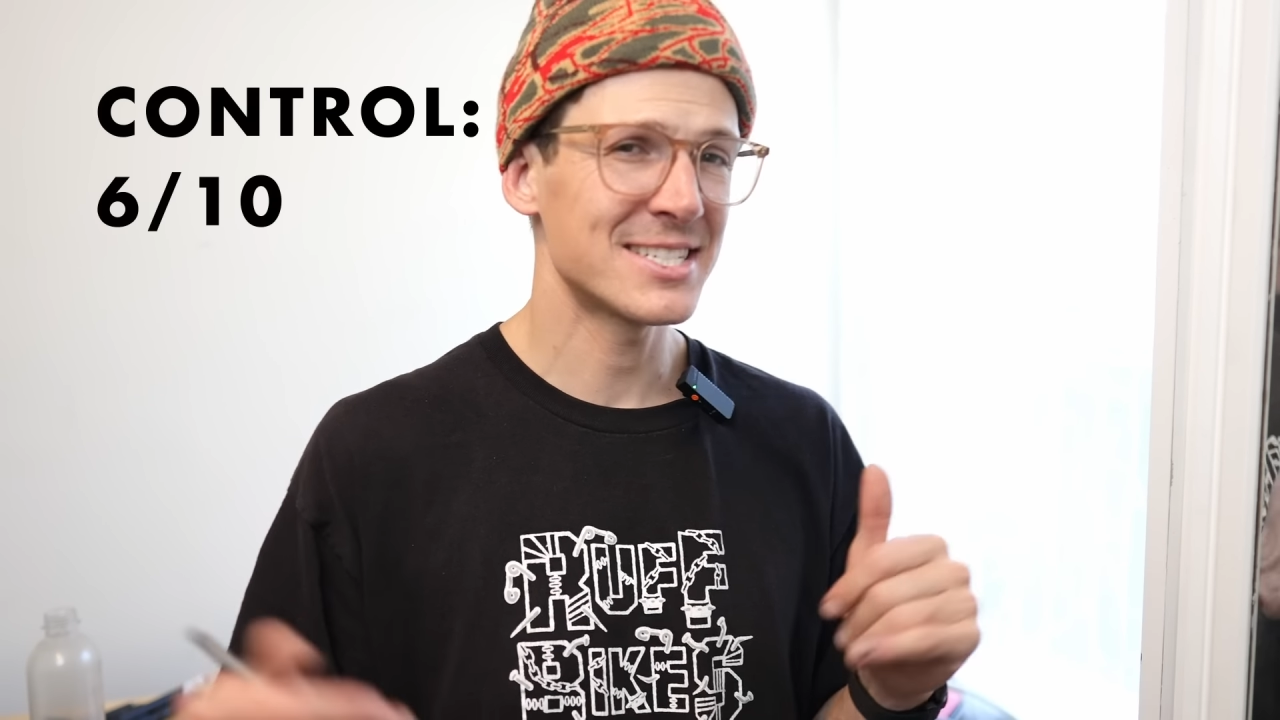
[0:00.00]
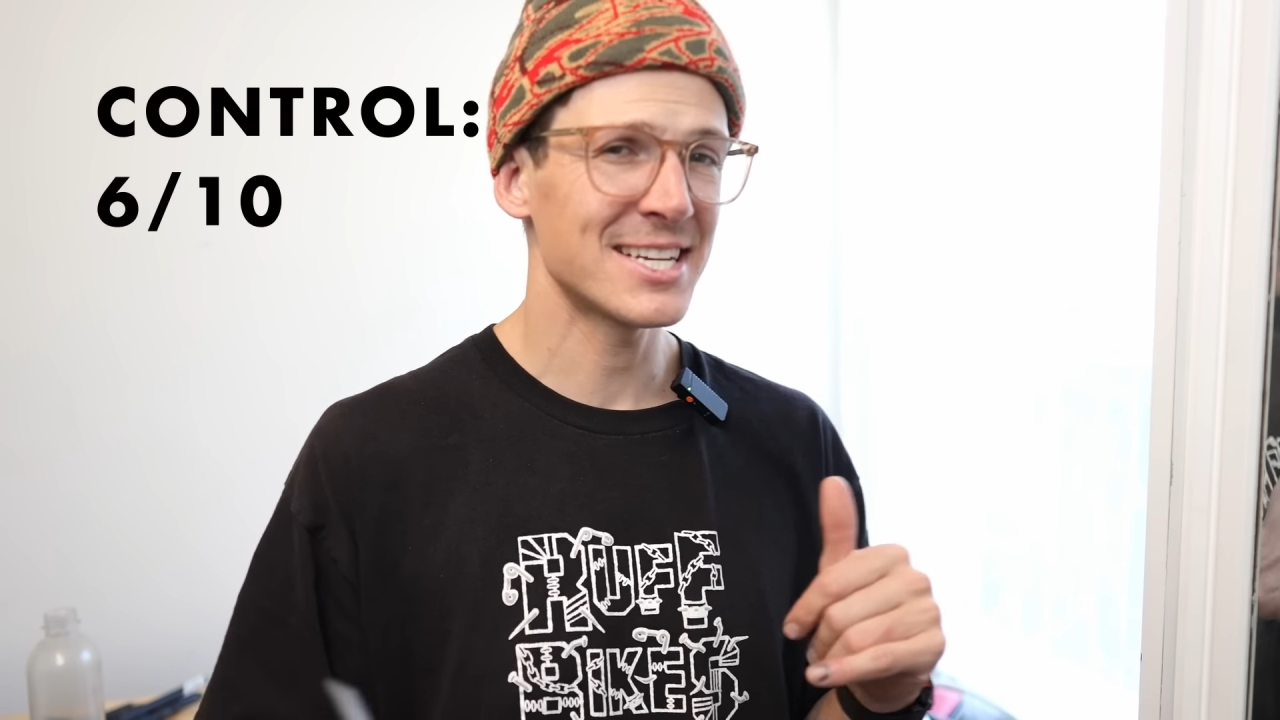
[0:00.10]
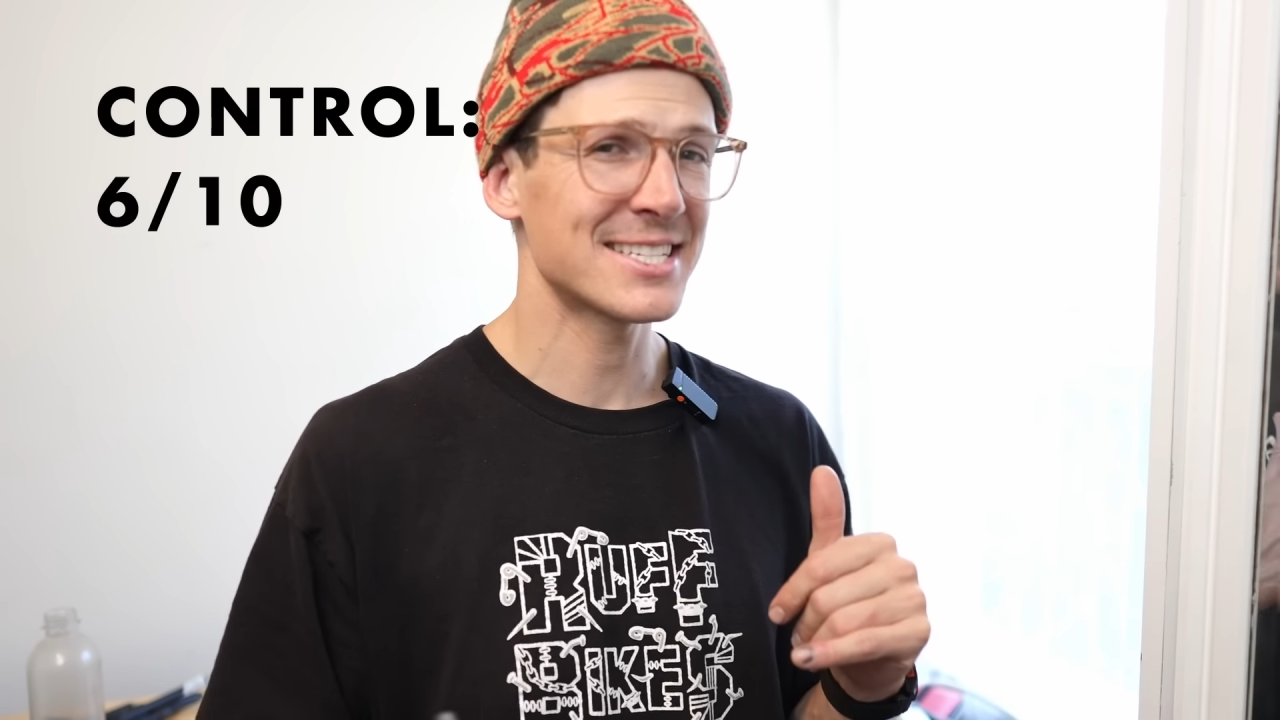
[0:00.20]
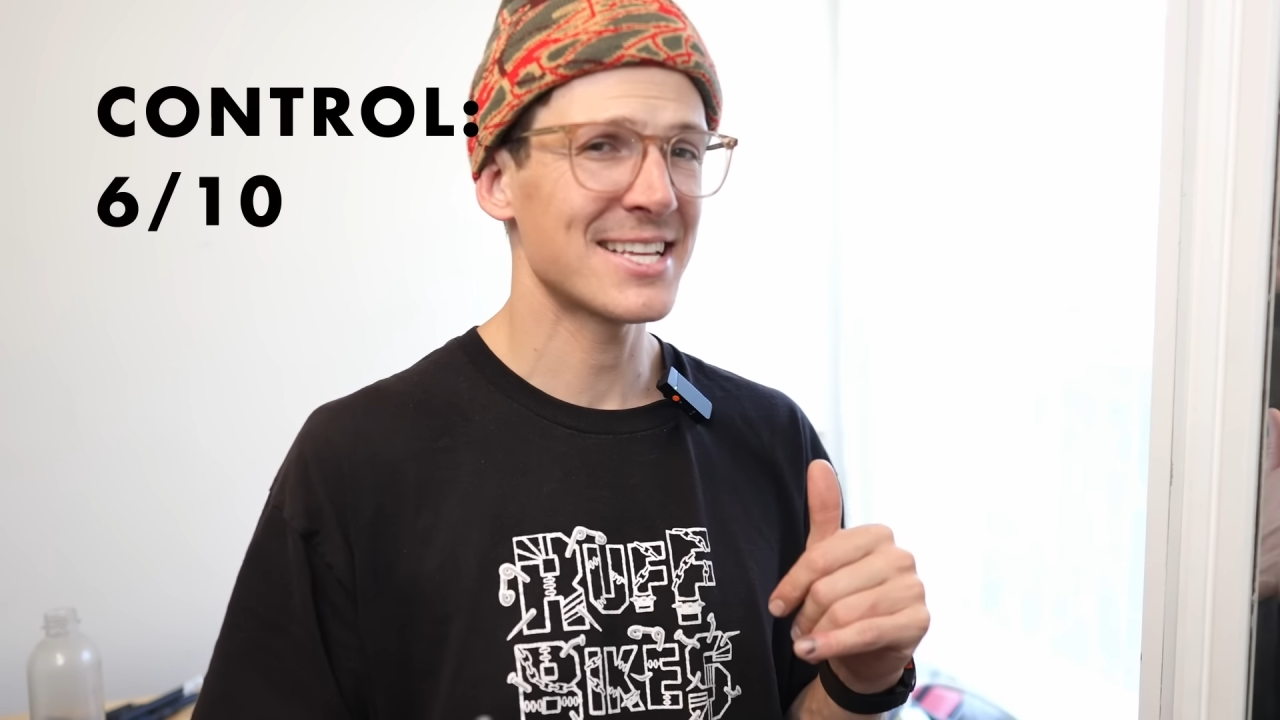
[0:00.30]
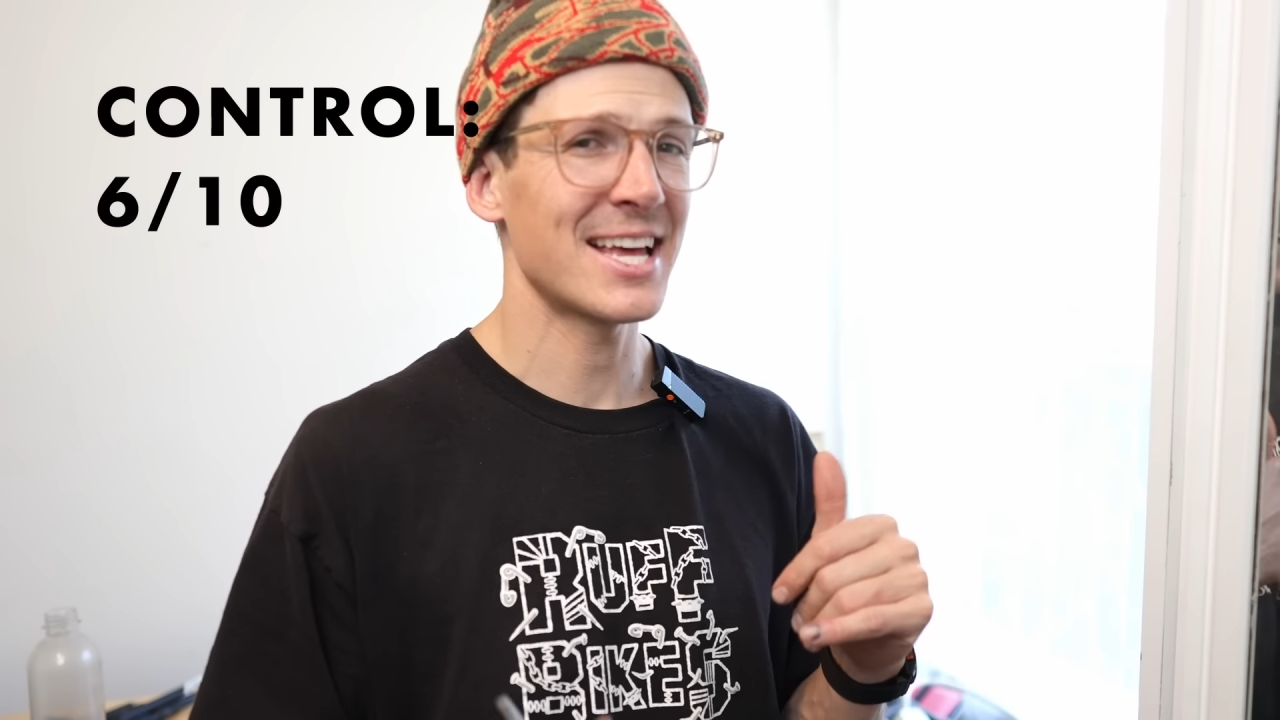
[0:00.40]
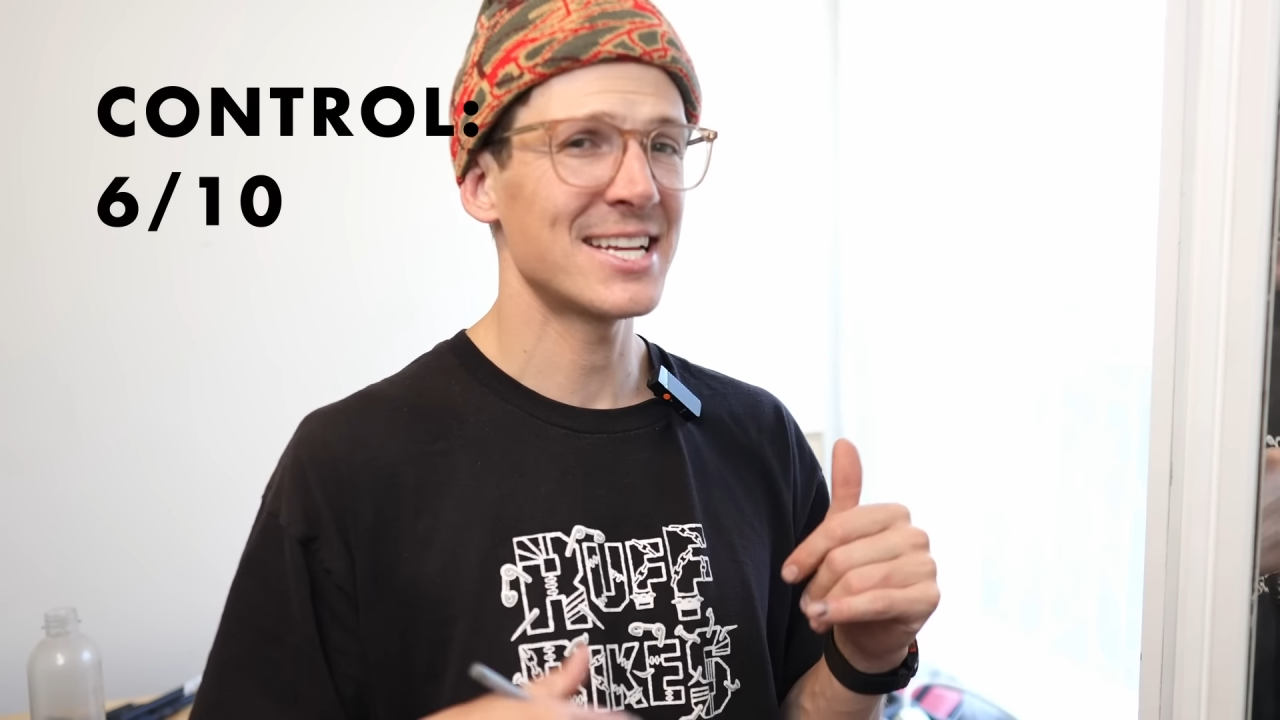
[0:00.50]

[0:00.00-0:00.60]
6 out